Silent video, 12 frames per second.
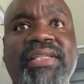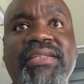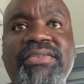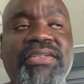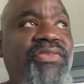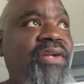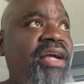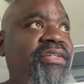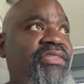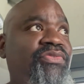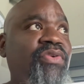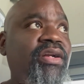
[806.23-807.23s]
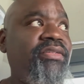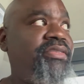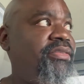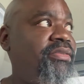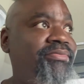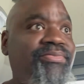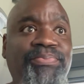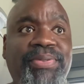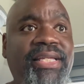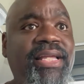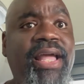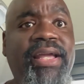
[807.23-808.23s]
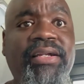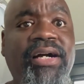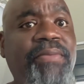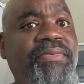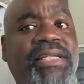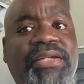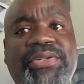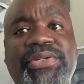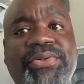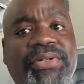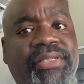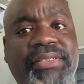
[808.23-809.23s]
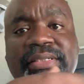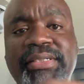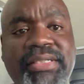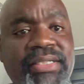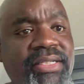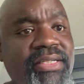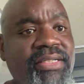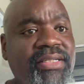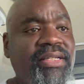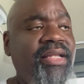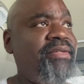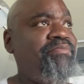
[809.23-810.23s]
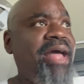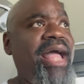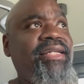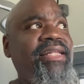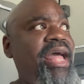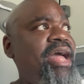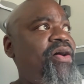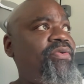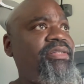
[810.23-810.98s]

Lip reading: I could just run to PA to upstate New York and back down